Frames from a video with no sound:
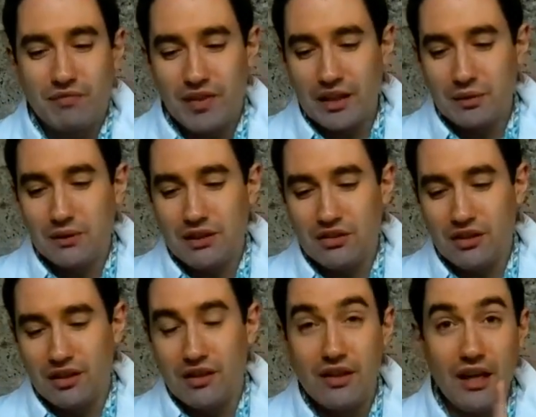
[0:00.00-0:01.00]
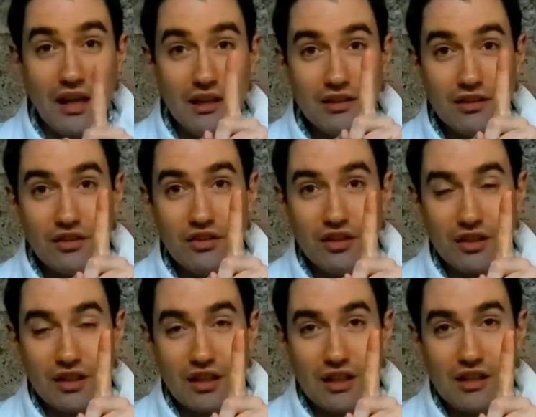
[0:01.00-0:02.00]
That's what these are. Not
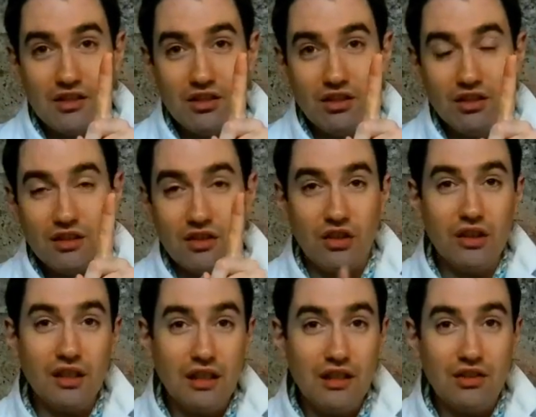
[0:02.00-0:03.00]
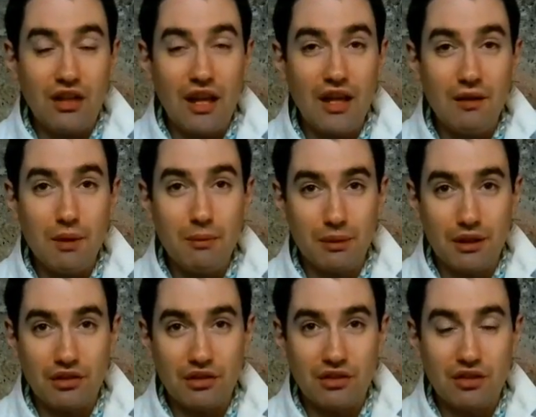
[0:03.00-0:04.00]
zucchinis. Zucchinis can be
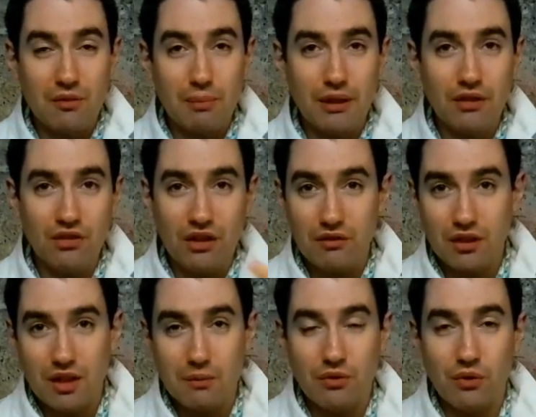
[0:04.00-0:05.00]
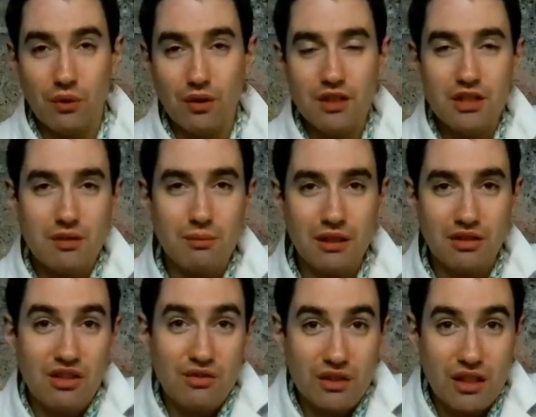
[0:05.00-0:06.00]
processed into pickles. I've done it before. It just makes a
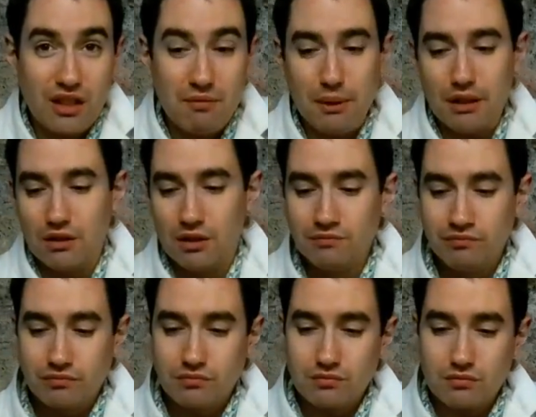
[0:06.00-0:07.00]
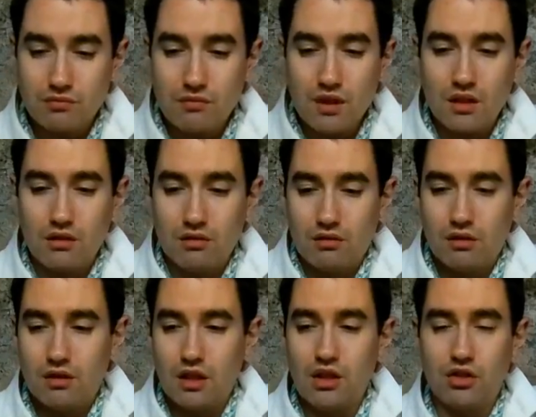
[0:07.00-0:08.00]
different kind of pickle.
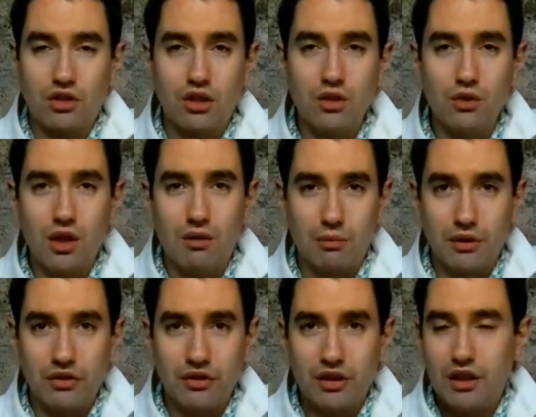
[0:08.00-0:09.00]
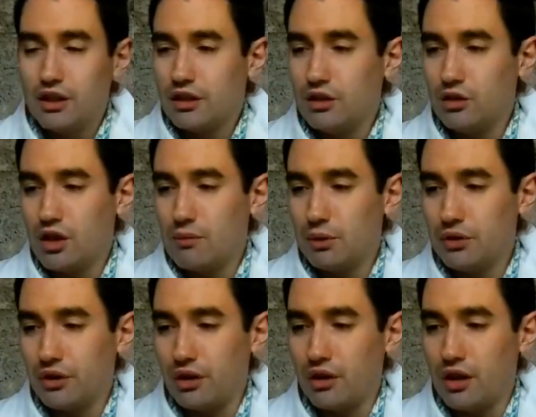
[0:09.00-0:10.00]
These are cucumbers. Cucumbers
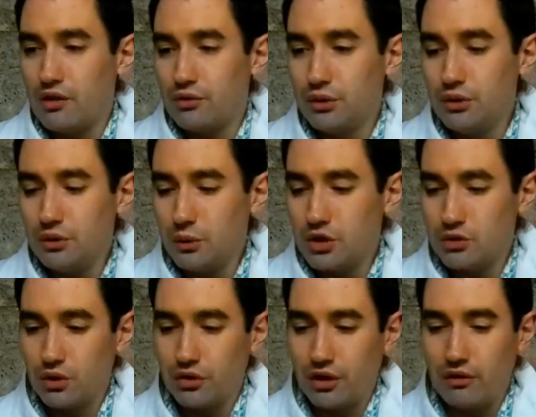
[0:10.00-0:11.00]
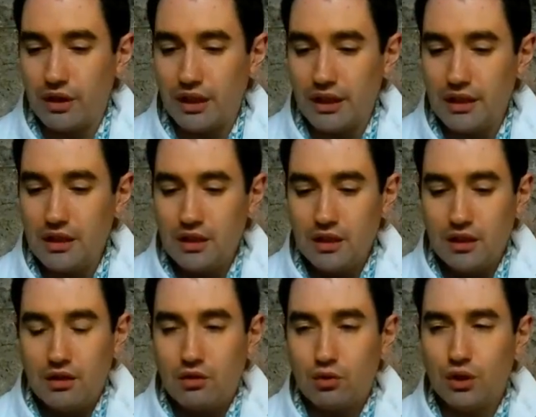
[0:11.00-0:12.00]
are a fruit which grows on a vine,
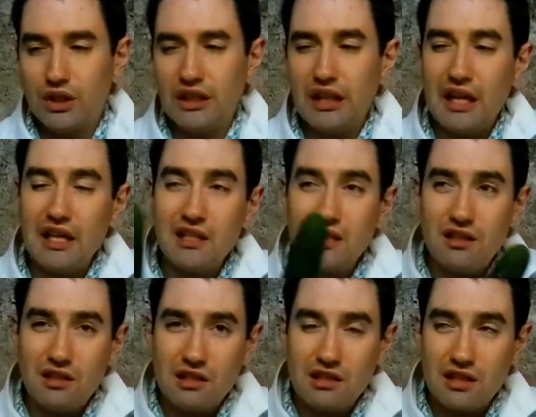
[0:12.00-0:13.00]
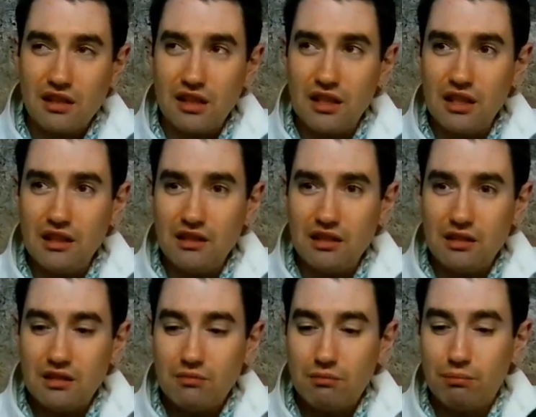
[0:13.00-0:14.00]
related to zucchinis,
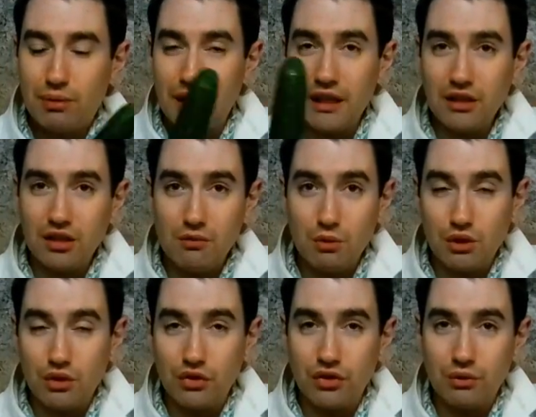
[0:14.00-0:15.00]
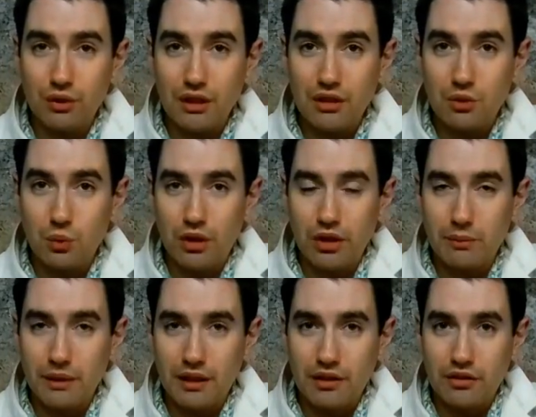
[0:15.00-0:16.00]
but actually more closely related to
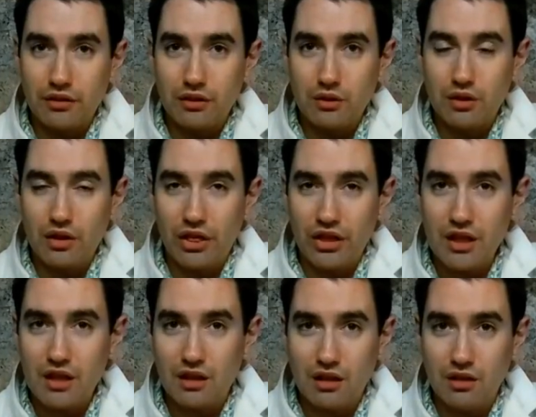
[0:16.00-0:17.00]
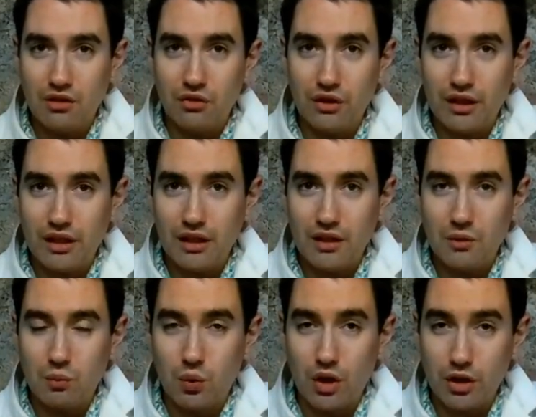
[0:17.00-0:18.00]
watermelons. You can think of a
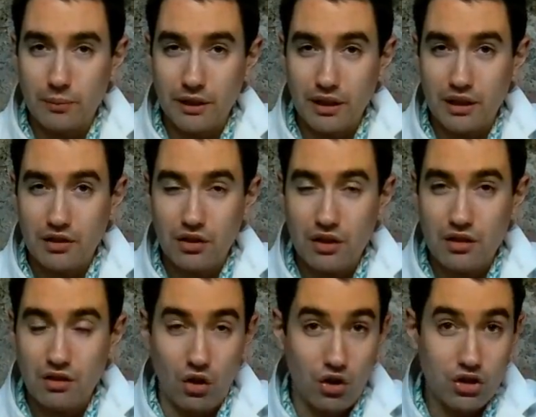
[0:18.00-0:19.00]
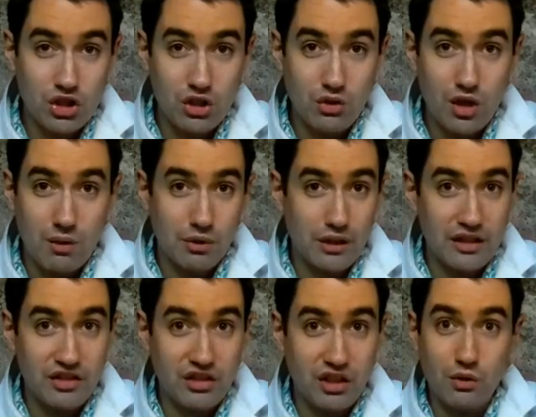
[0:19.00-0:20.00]
watermelon as a large cucumber
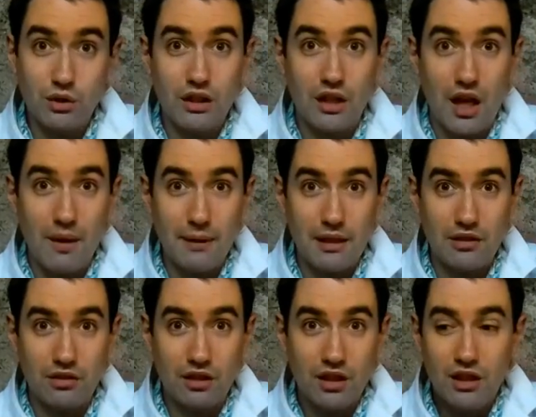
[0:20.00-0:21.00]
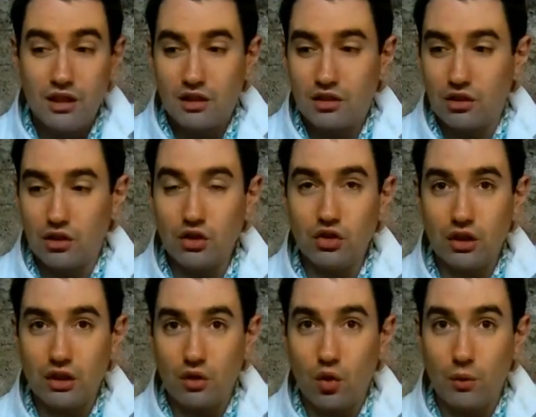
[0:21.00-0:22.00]
that's secretly communist, because he looks
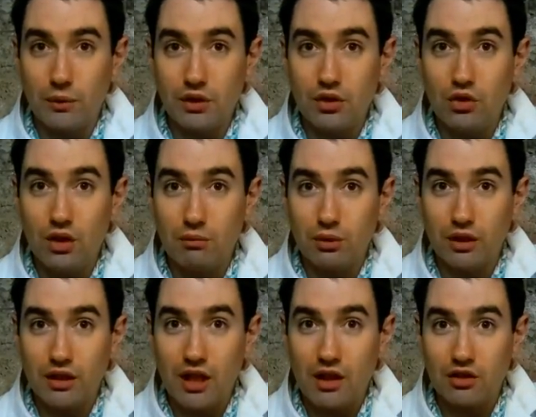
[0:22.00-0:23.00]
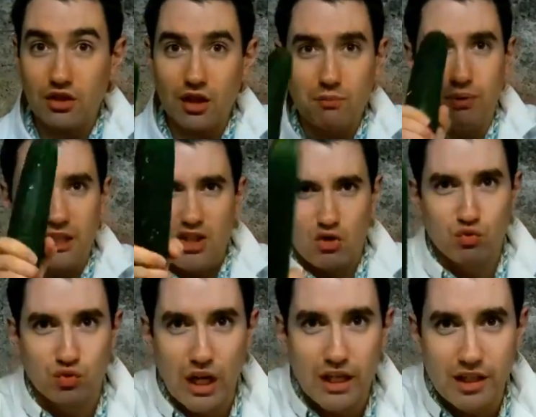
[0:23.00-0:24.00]
like a normal cucumber on the outside, but he's
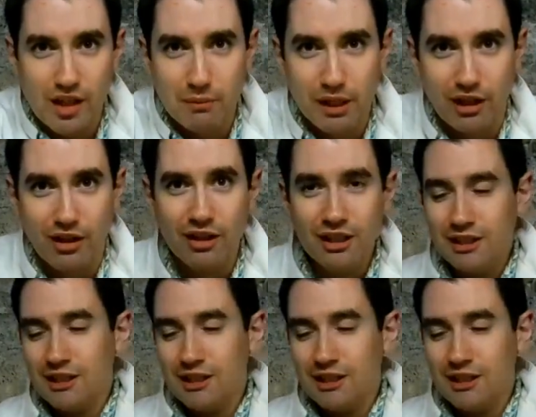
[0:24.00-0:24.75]
red in the middle.